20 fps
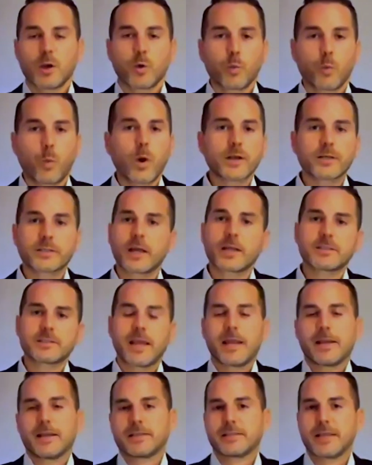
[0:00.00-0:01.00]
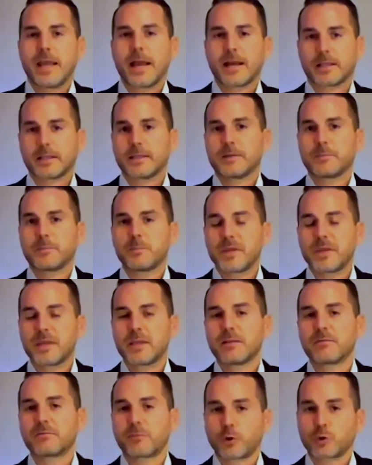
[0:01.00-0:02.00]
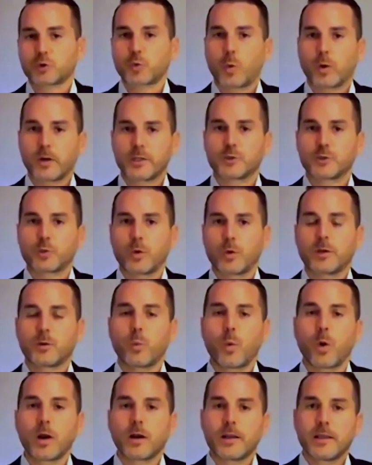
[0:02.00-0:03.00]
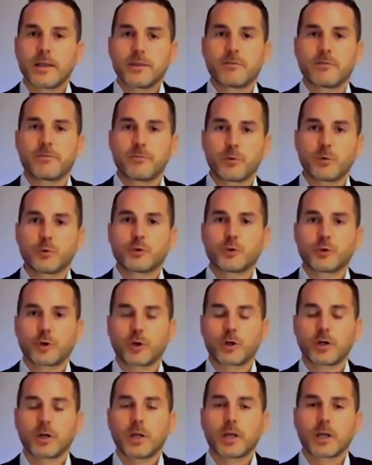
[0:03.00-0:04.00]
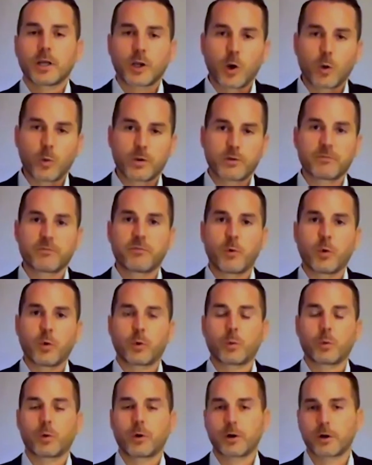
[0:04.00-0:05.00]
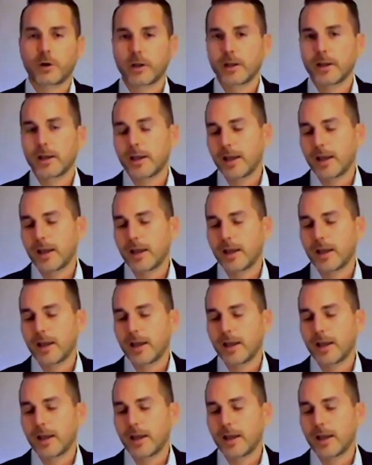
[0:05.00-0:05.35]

what does that exactly mean for 2021 in the future going forward